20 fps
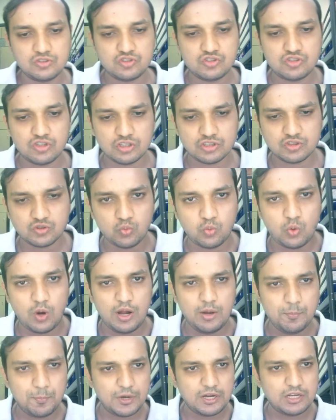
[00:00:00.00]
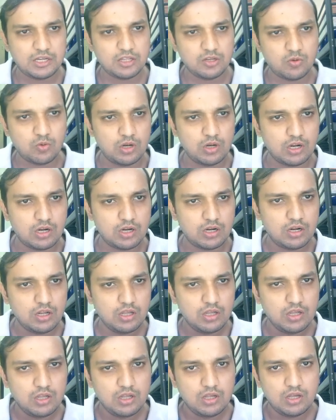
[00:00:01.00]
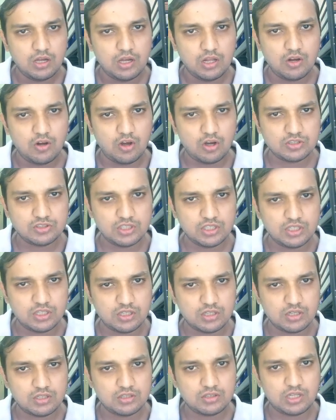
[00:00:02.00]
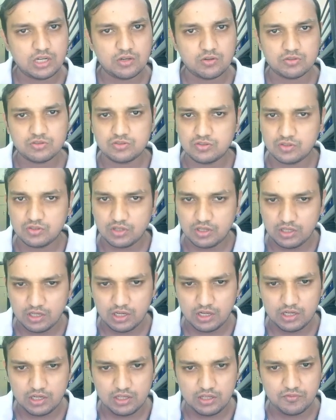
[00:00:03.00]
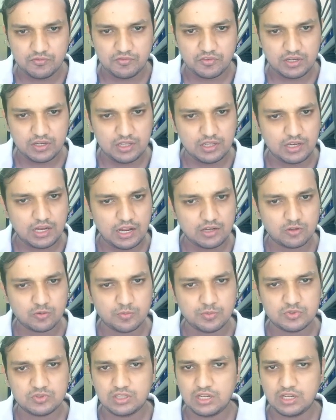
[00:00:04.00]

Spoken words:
Just one particular logic that was really very rare to be seen.